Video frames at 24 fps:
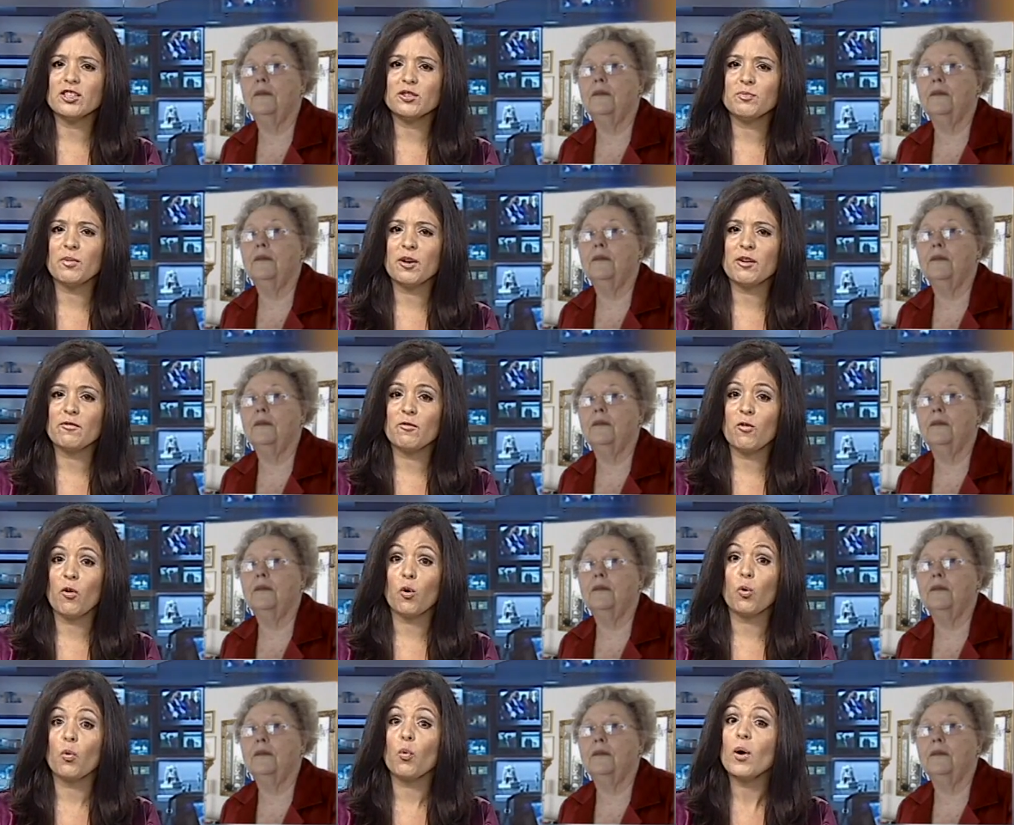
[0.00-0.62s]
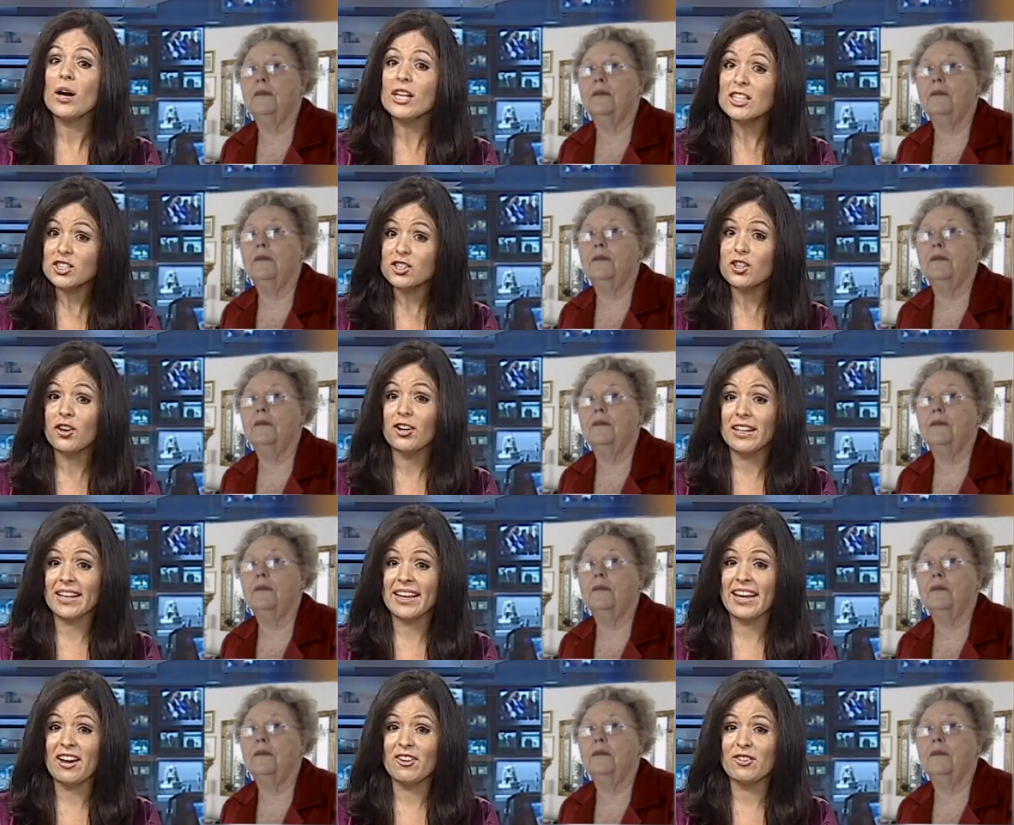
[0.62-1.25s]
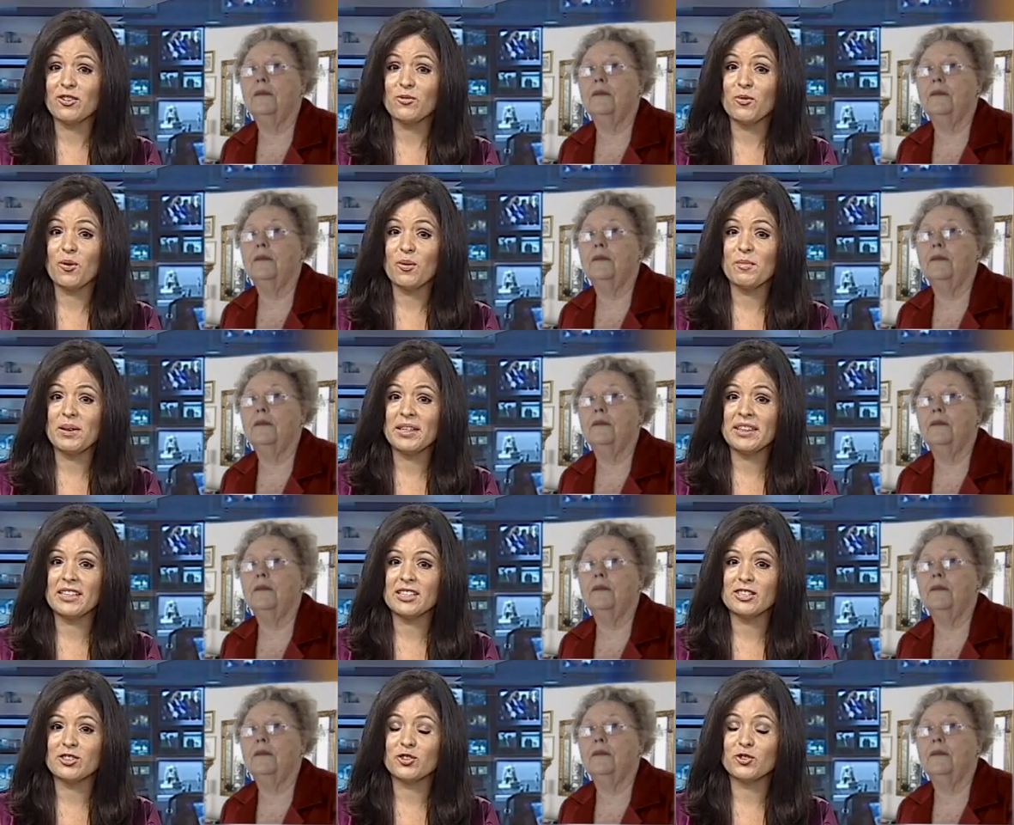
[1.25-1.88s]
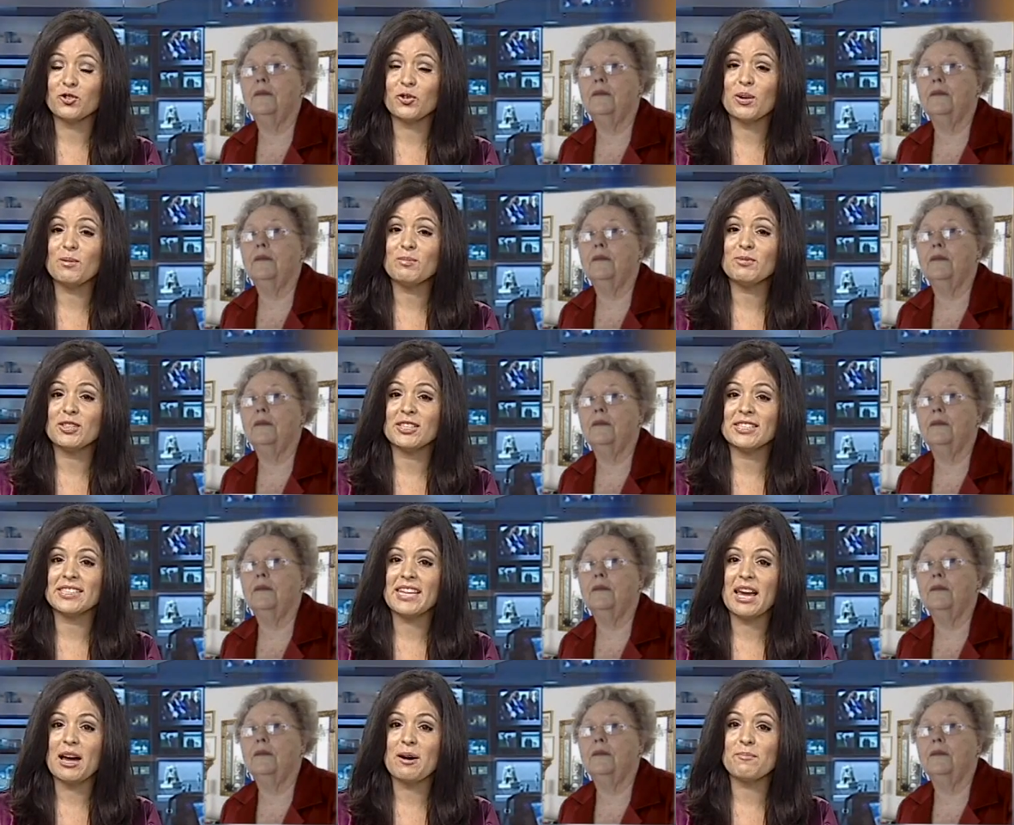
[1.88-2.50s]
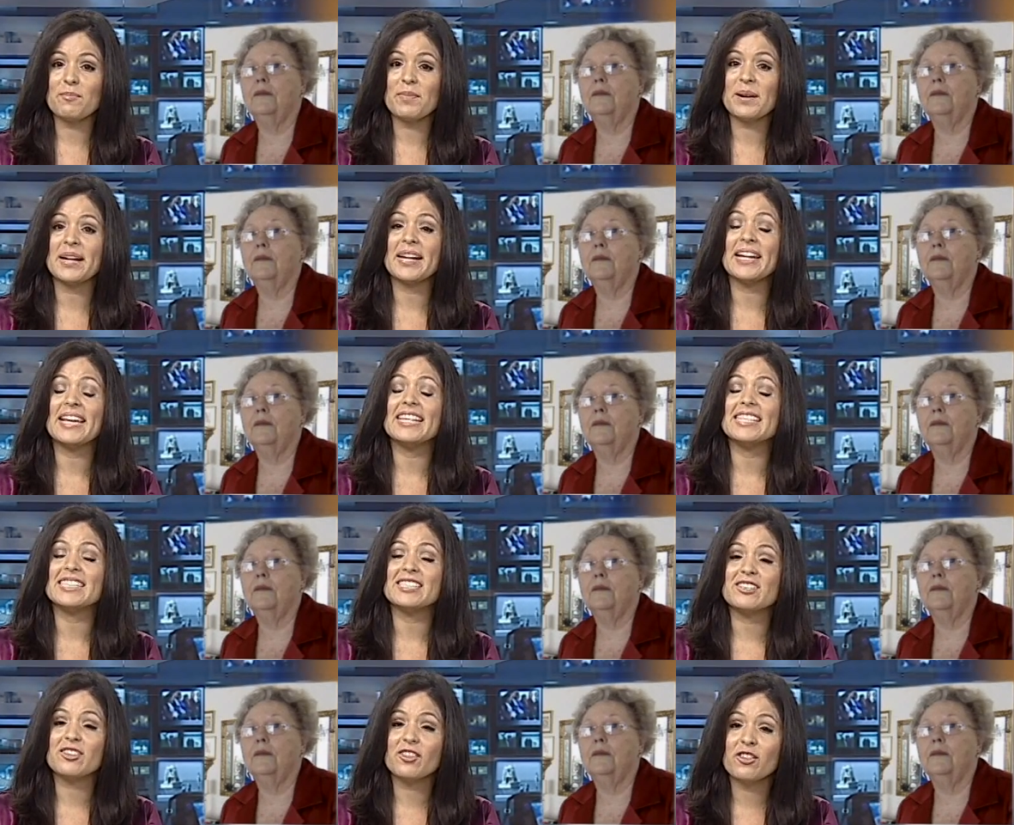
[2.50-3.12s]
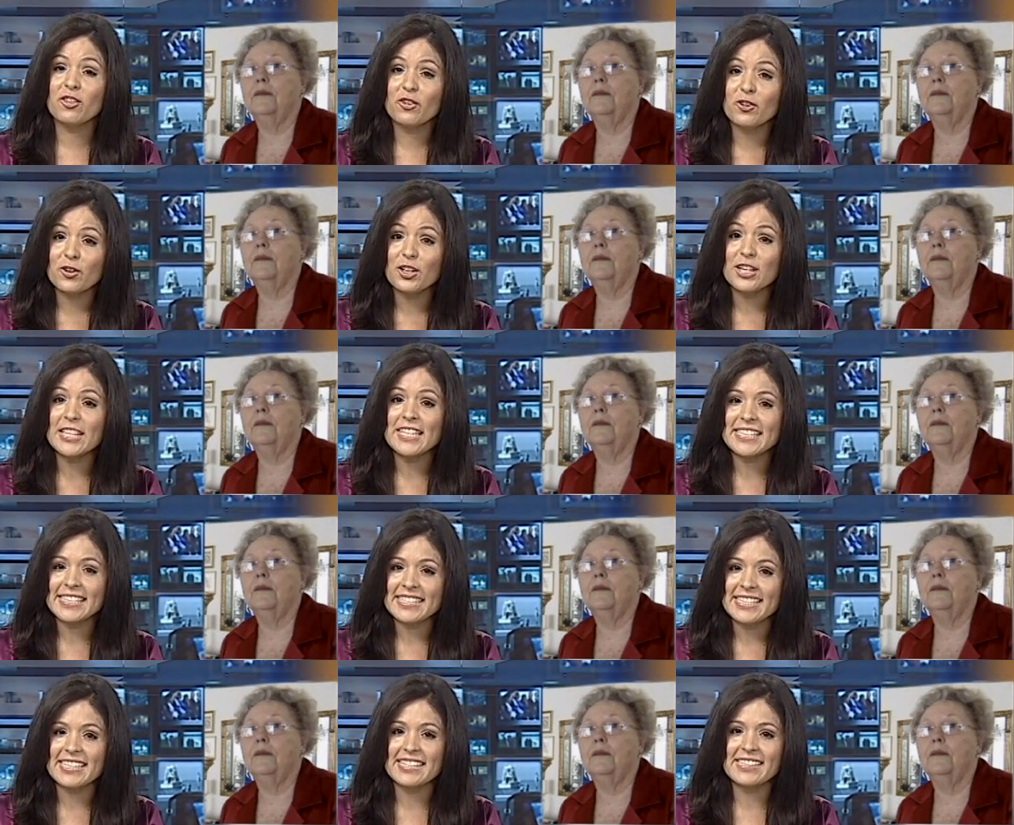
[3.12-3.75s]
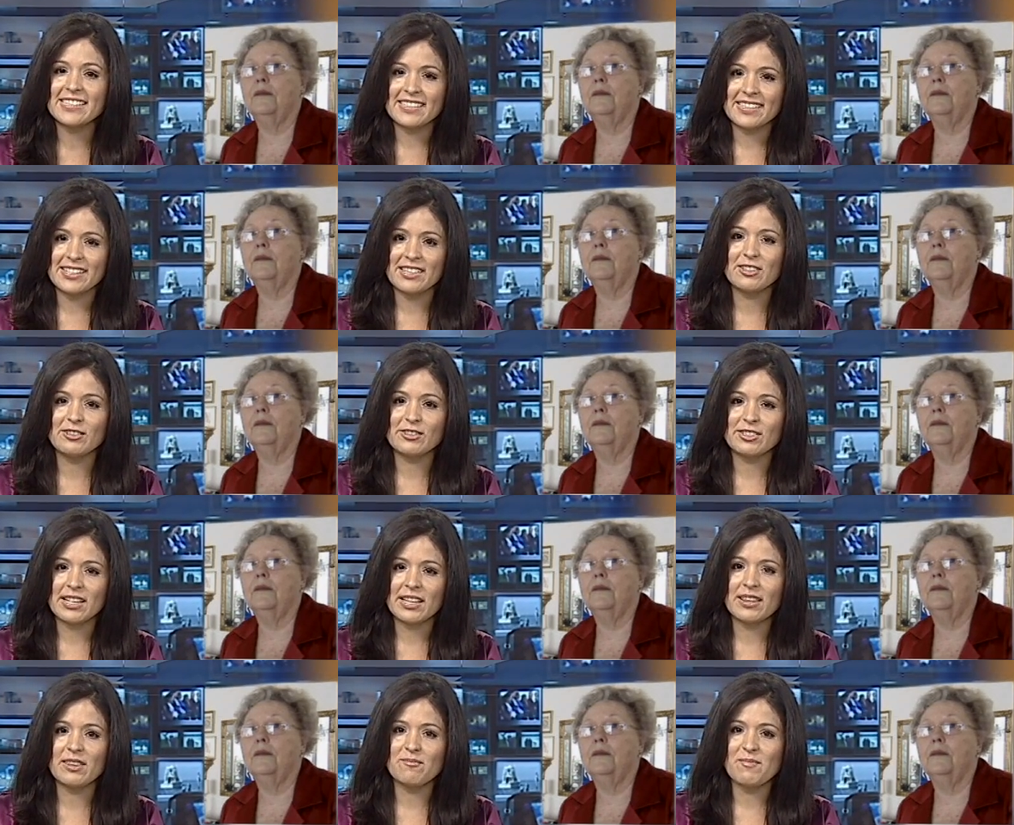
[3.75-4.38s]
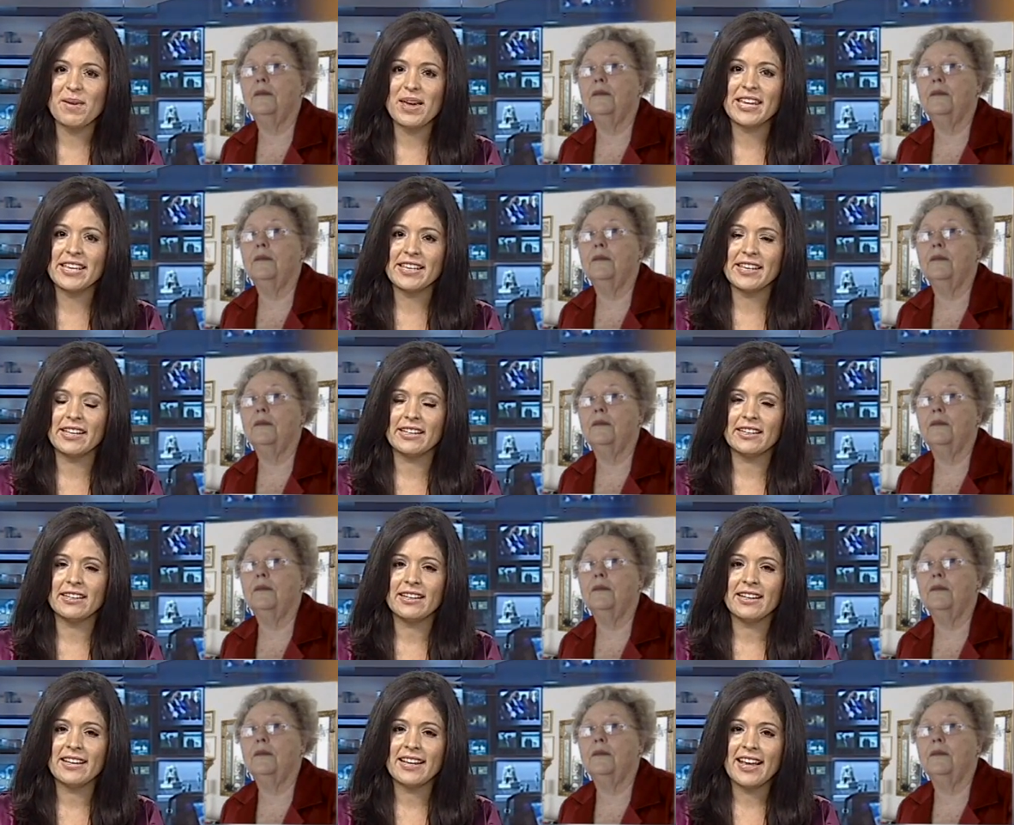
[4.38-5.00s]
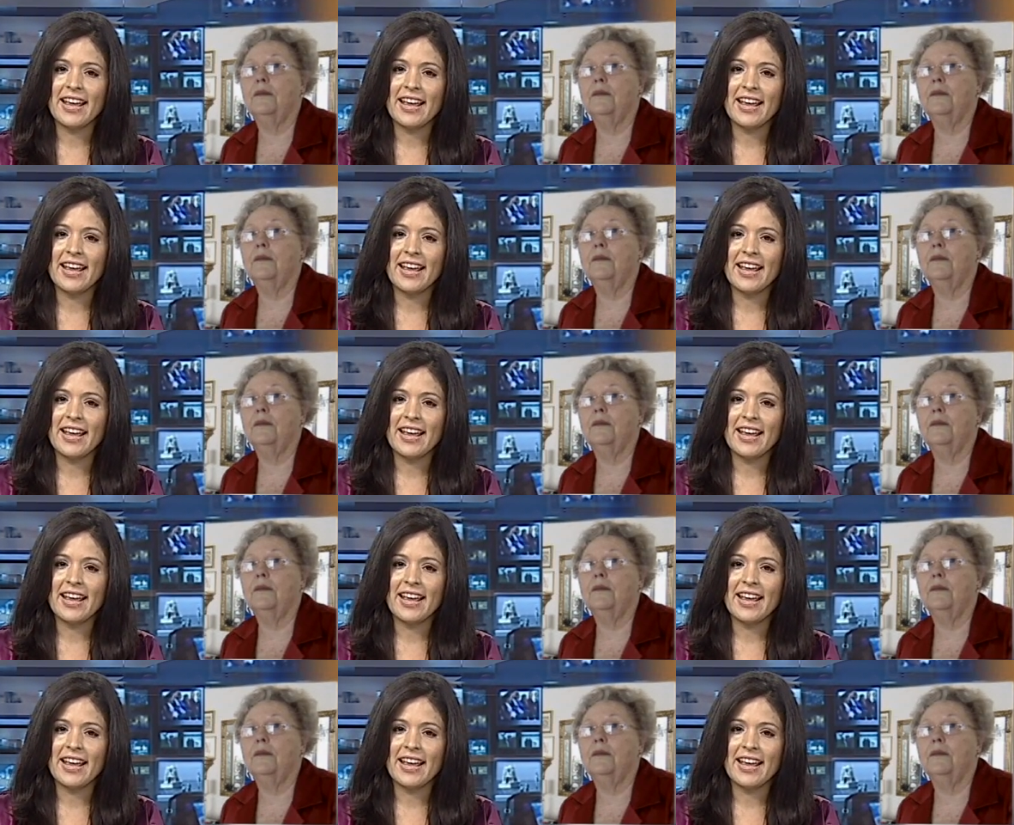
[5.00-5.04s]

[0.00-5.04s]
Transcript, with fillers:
Speaker 1: but for one Charlotte County woman, the trip to Tampa is 36 years in the making.